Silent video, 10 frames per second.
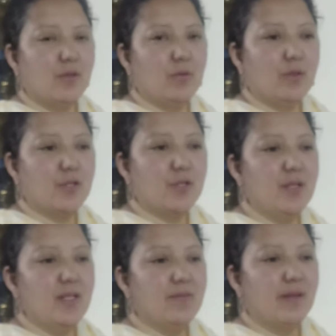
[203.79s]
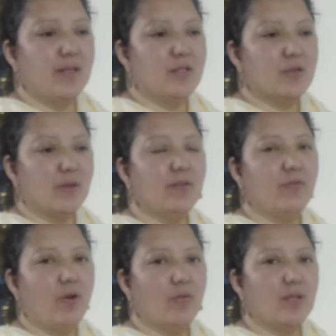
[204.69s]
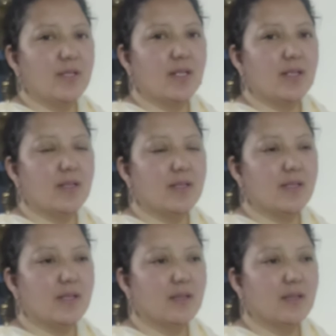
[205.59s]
question is very straightforward and it